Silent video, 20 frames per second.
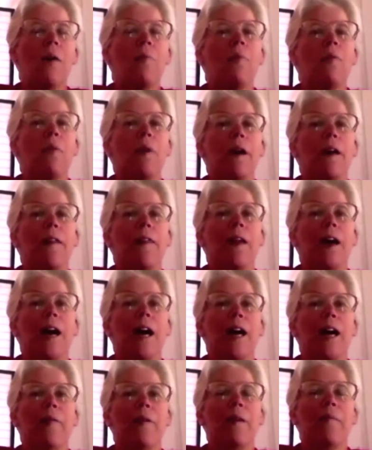with.
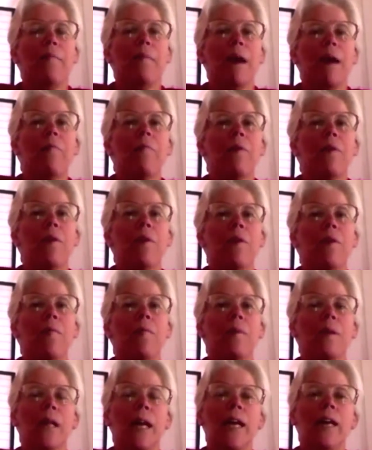I remember
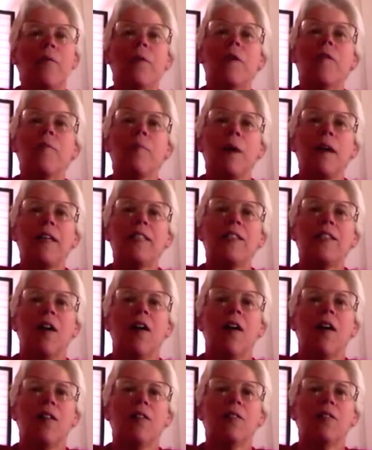playing with my
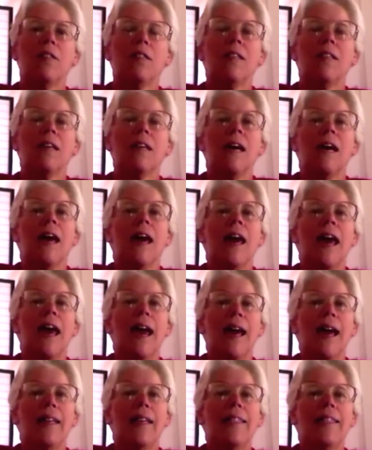dolls
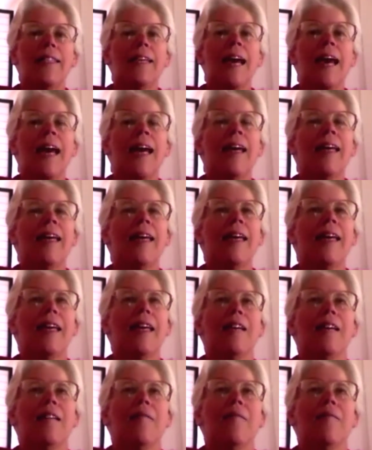and
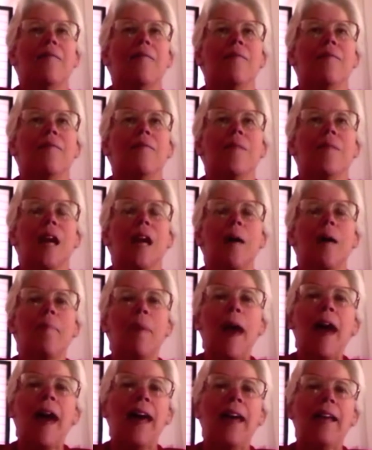taking a
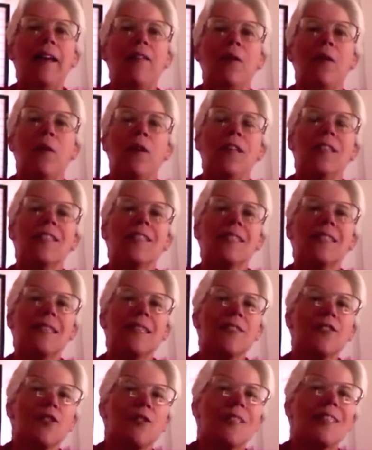pen or a
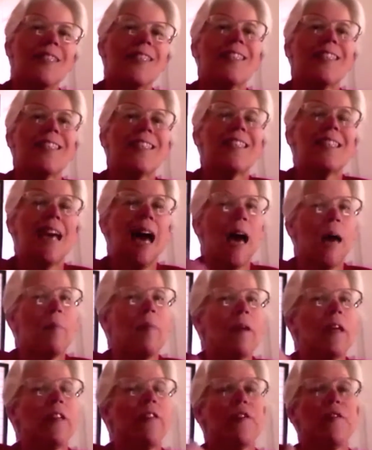scissor and
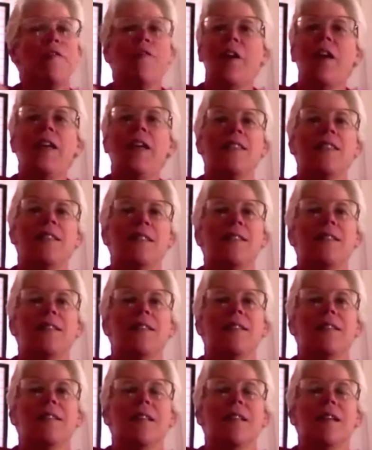stabbing their
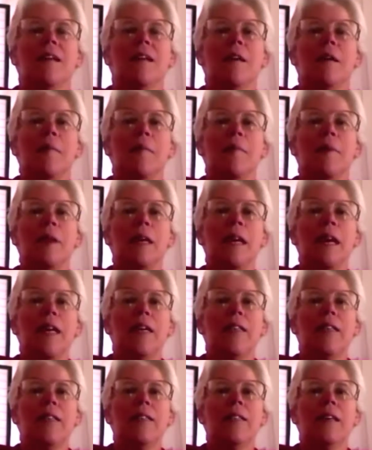faces,
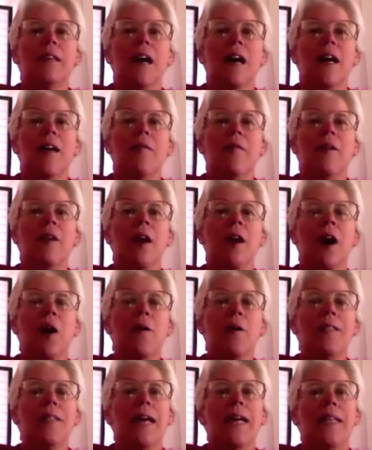because I would always
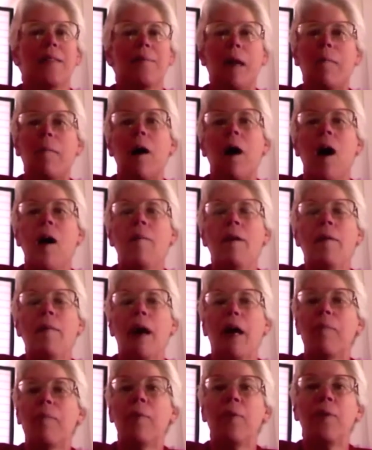ask my mom, am I
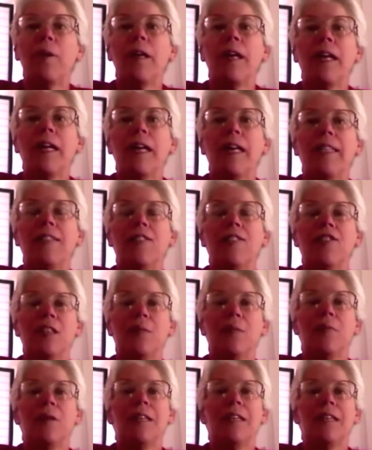pretty? And she
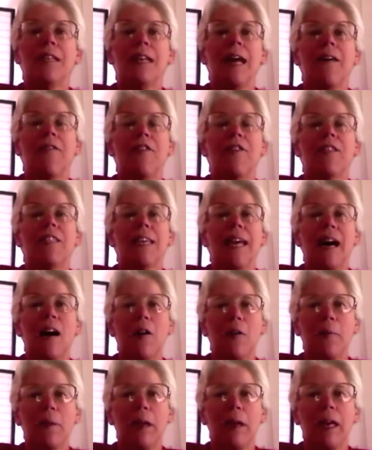would never tell
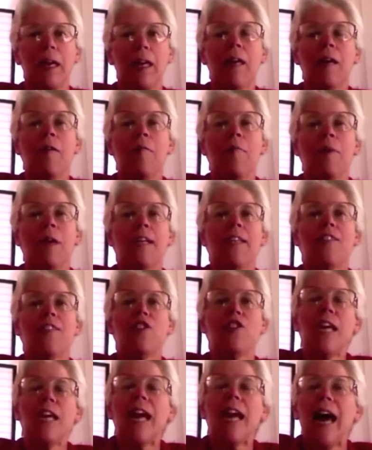me, because
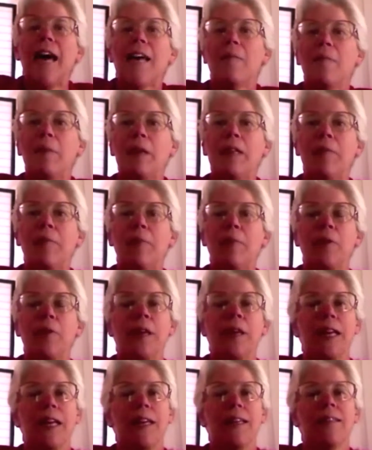she had to be the
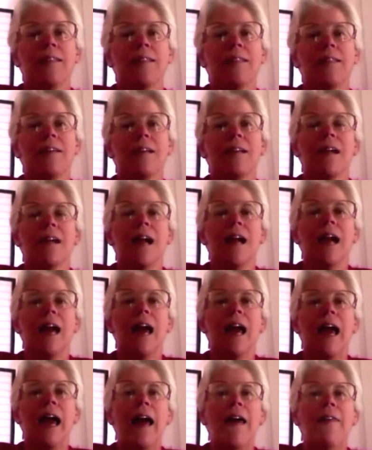prettiest.
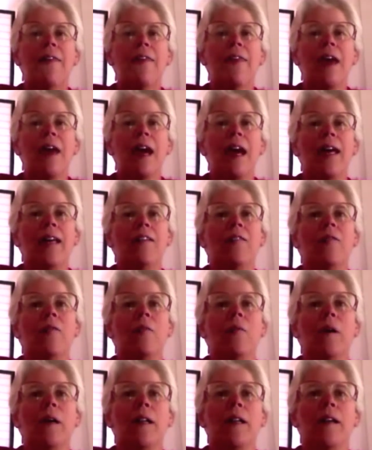And then
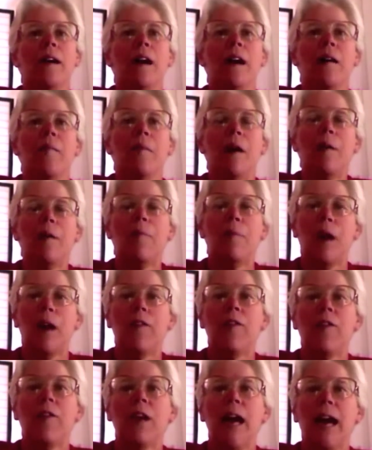when my
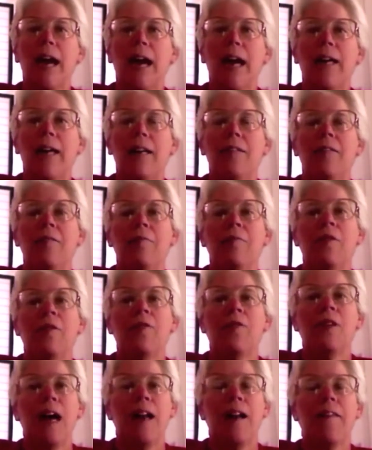brother had moved
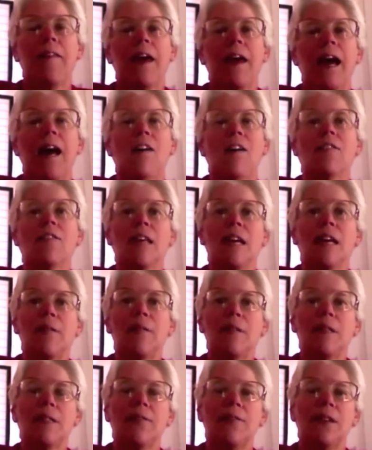out of the house, I
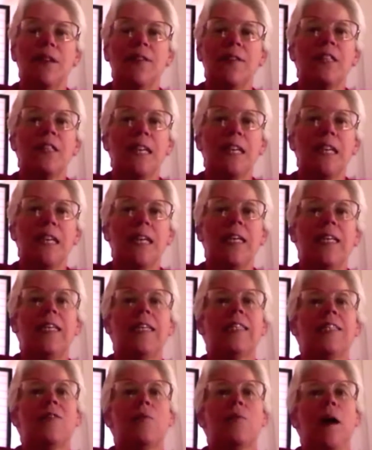was fifteen, is
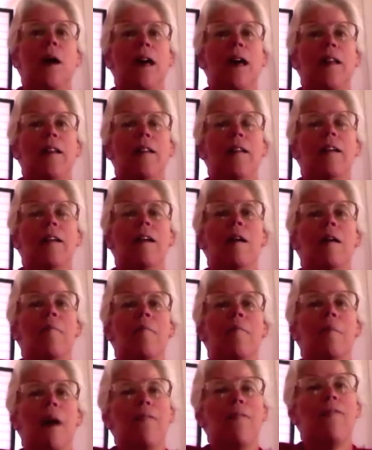when
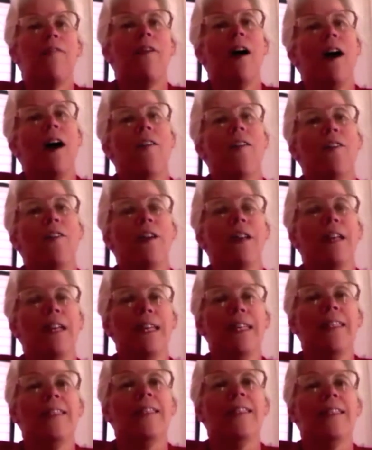my father and
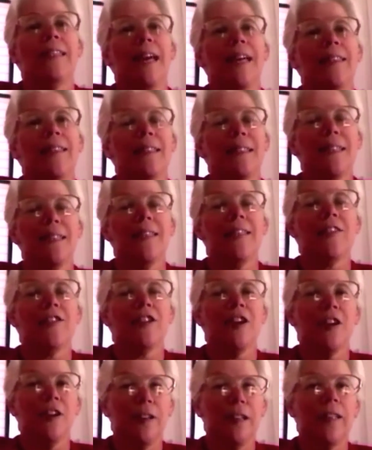incest had
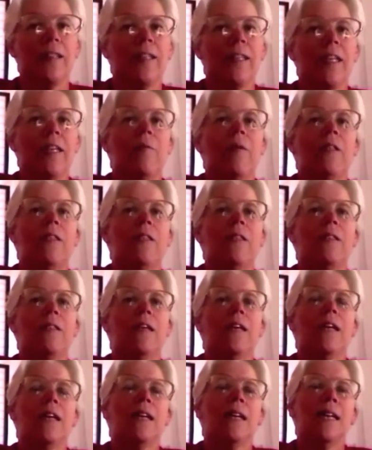started. He would
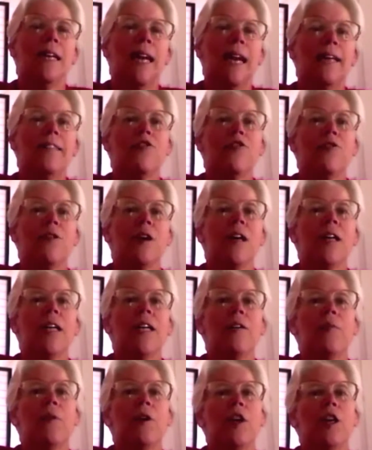get drunk at
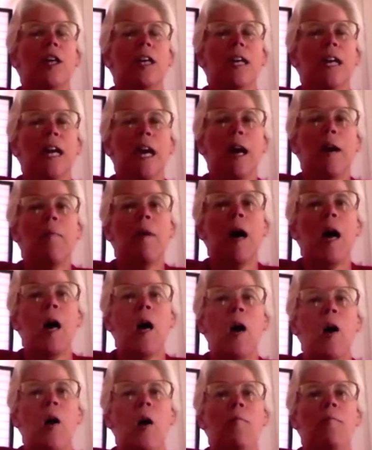work, come
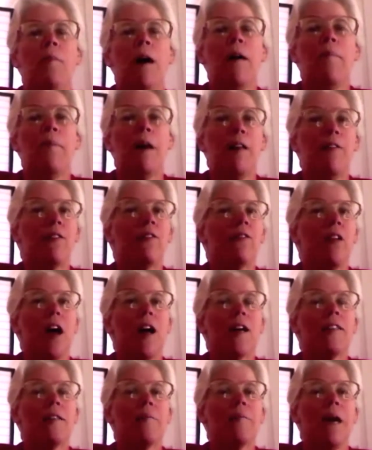home, my mother locked
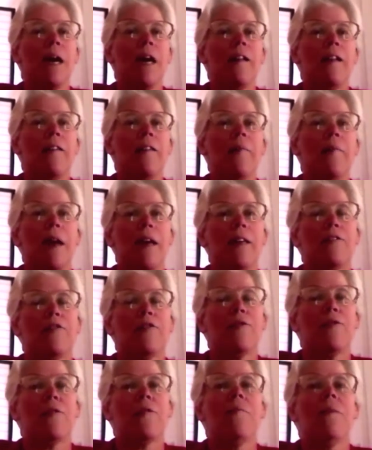him out of the
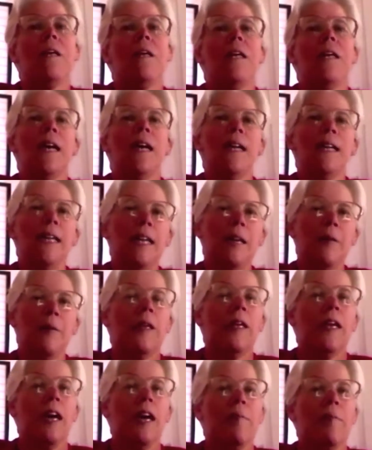bedroom, and he would
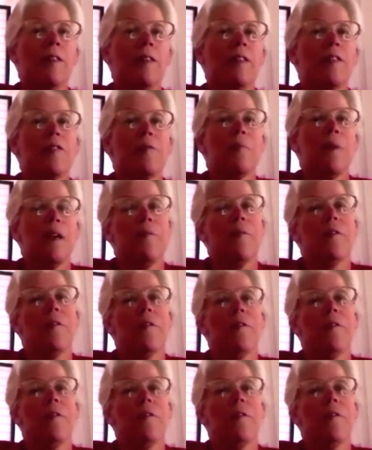come into my room.